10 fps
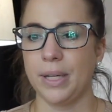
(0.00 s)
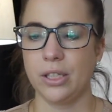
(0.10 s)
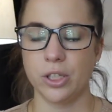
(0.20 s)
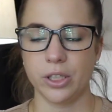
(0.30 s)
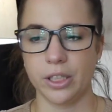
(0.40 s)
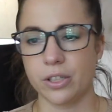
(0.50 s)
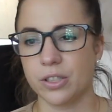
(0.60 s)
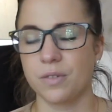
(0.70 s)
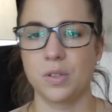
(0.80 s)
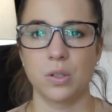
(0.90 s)
in your
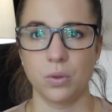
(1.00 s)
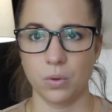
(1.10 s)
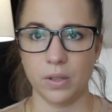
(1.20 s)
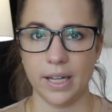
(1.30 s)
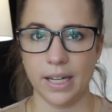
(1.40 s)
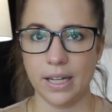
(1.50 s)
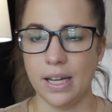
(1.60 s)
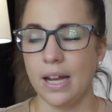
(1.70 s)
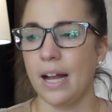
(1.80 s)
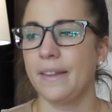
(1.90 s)
years of schooling,
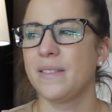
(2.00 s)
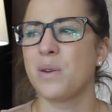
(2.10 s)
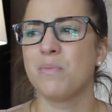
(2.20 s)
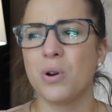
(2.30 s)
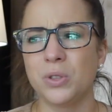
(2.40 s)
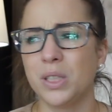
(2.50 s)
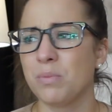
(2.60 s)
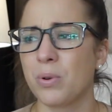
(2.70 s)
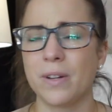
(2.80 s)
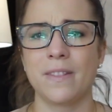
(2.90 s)
I think the most
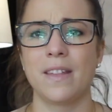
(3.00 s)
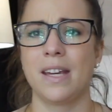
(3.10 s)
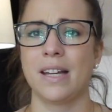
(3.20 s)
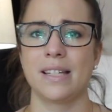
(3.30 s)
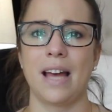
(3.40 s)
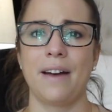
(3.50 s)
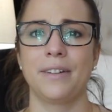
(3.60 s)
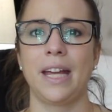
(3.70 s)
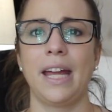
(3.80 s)
important thing is having